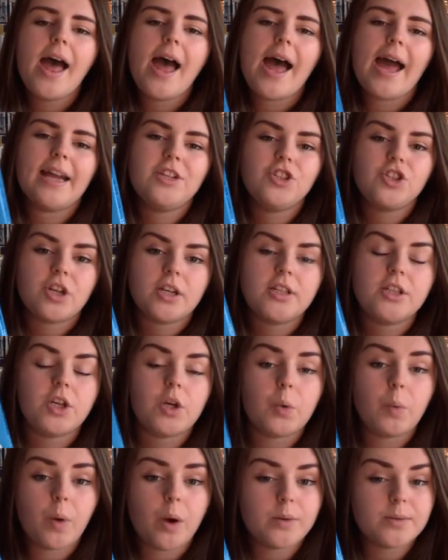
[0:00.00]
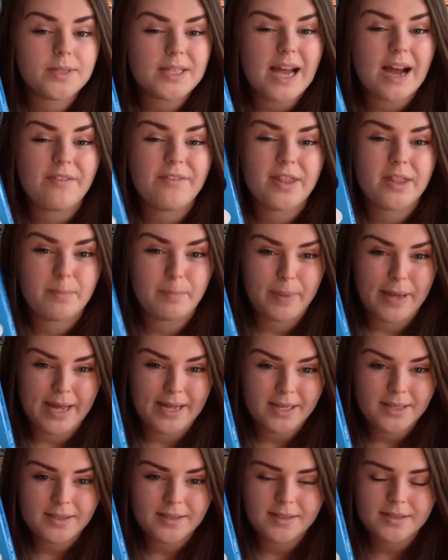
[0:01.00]
enjoyed the quotes out of it the
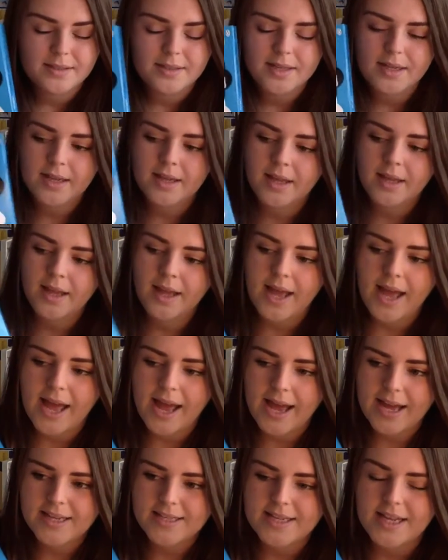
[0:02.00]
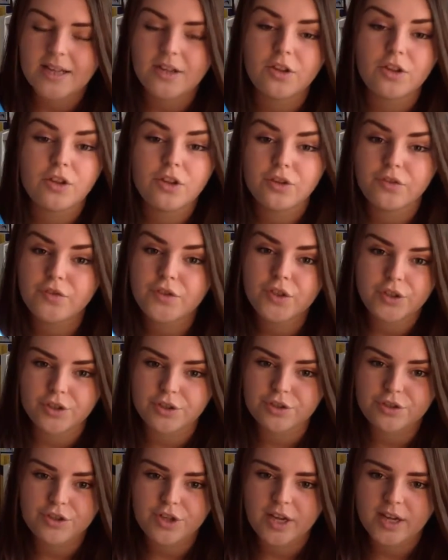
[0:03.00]
best. And I loved
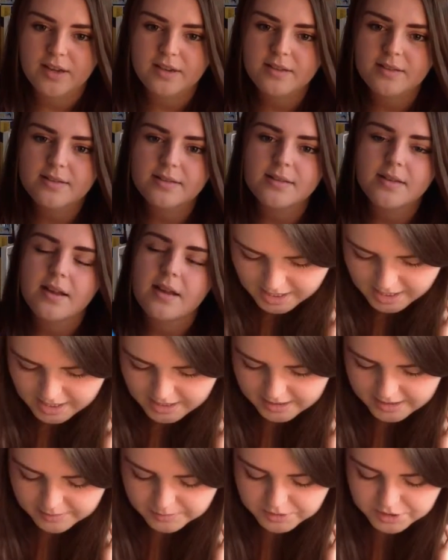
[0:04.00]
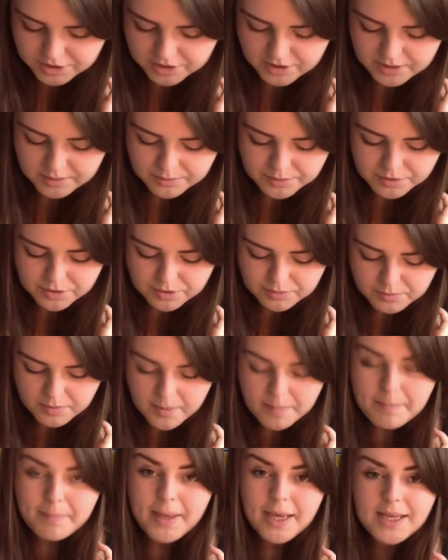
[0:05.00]
Augustus. There were some
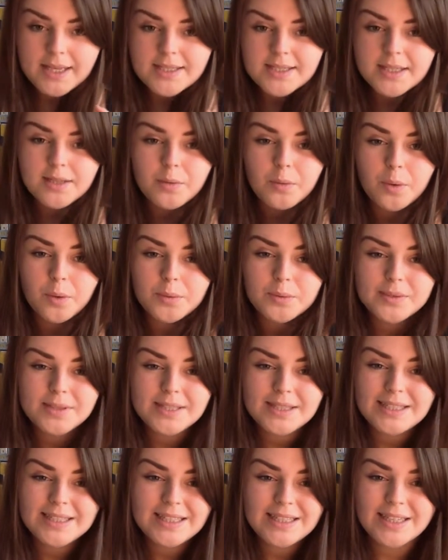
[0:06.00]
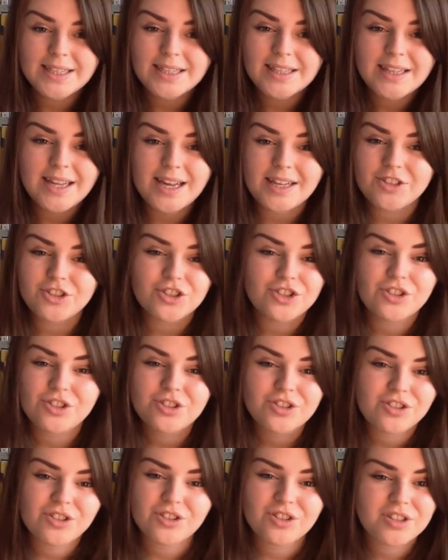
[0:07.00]
amazing quotes in here that I
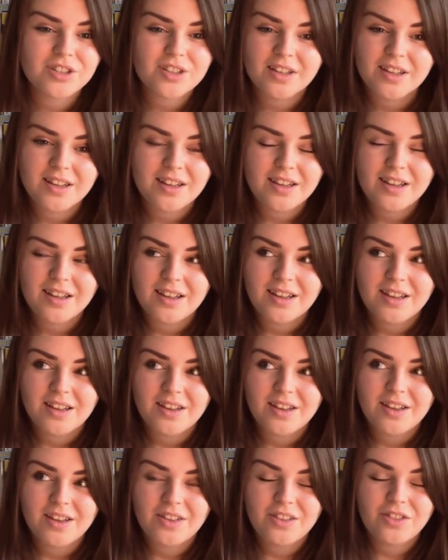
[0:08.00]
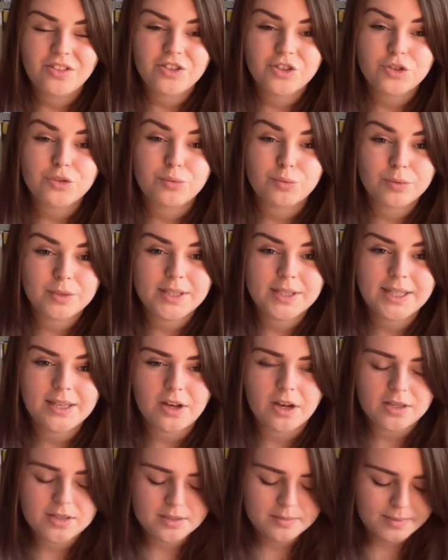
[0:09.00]
just really
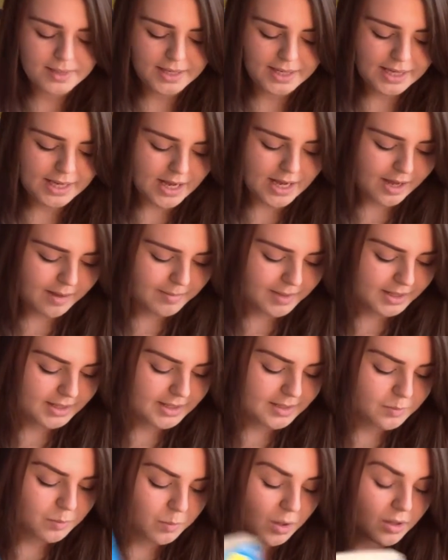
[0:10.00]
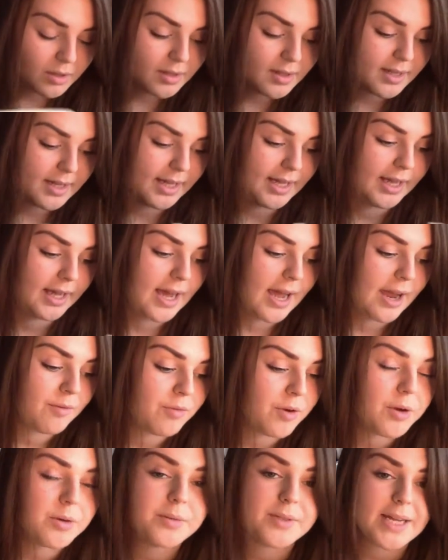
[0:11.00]
got to me. And there's one thing, I
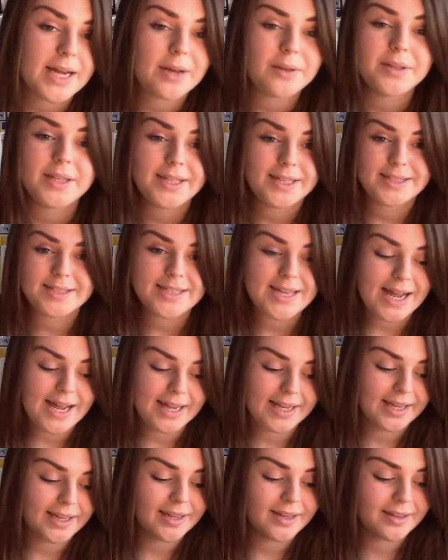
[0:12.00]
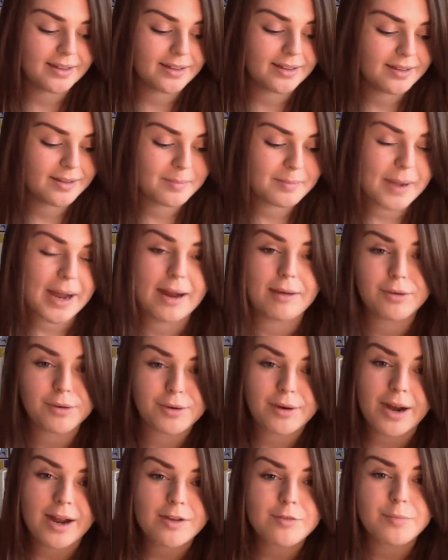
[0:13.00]
wrote down the entire
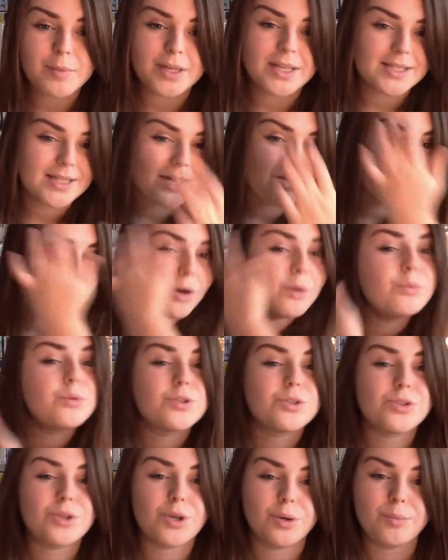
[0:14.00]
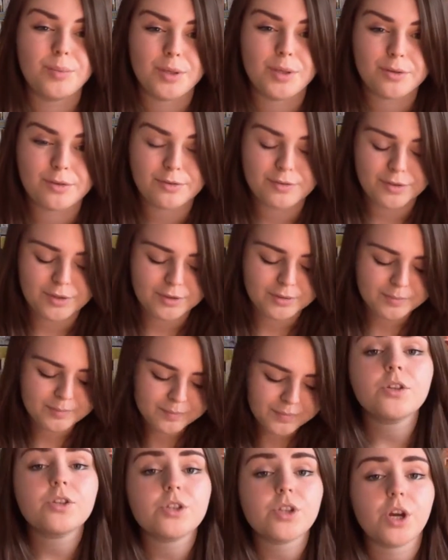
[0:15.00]
paragraph because I thought it was so beautiful.
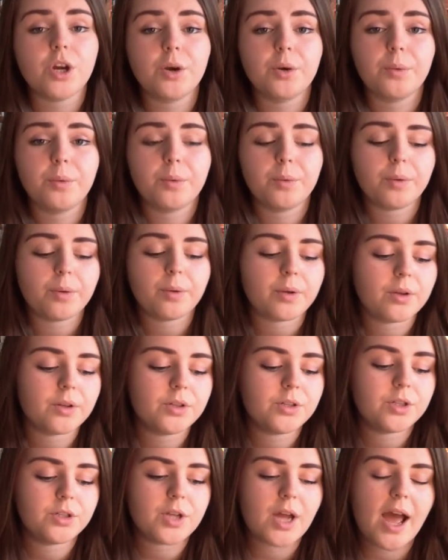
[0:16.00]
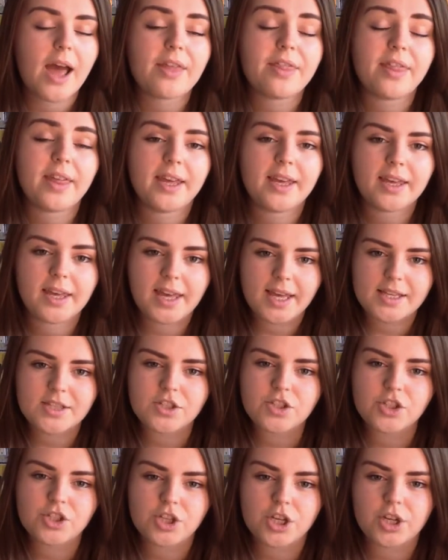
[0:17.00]
So I think
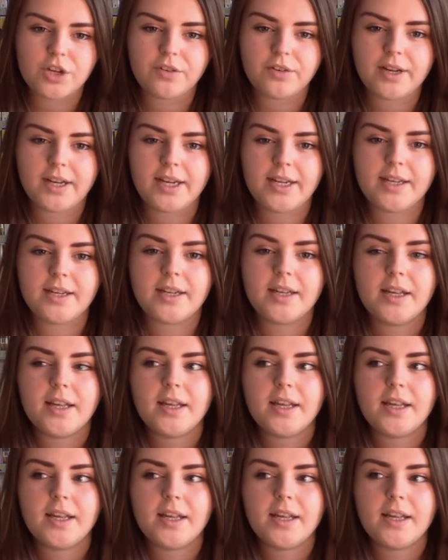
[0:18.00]
it's during,